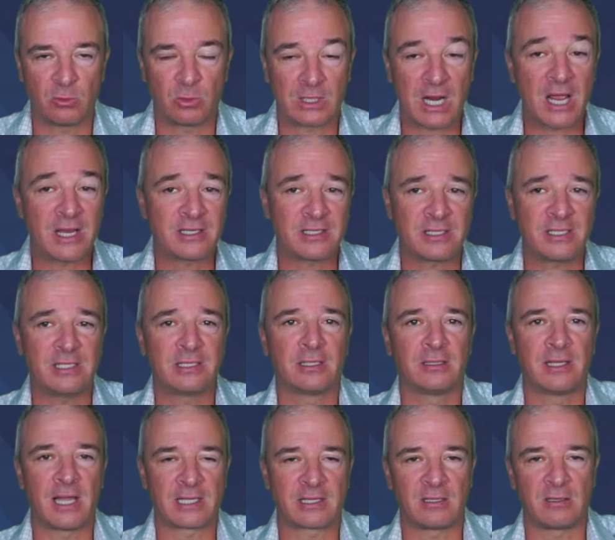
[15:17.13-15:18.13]
When I see an
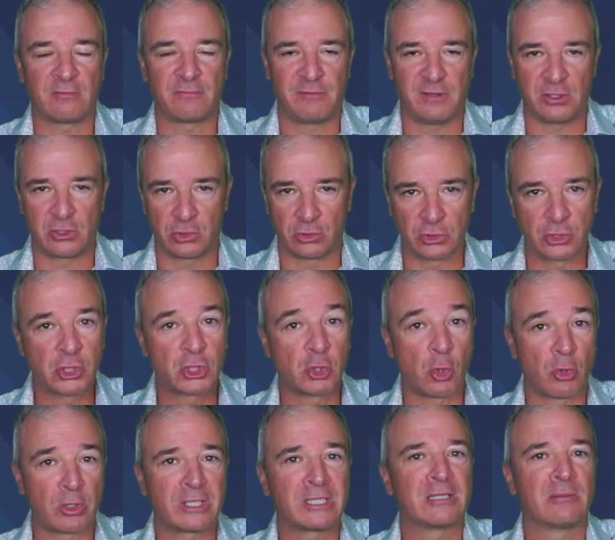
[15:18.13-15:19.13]
elected official
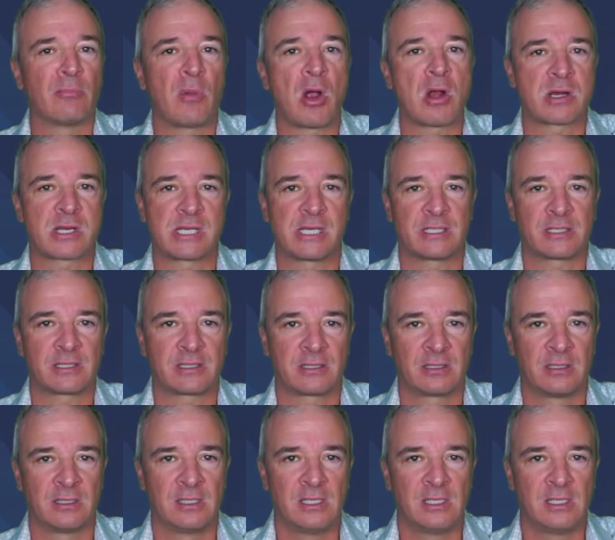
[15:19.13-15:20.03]
shorting the markets,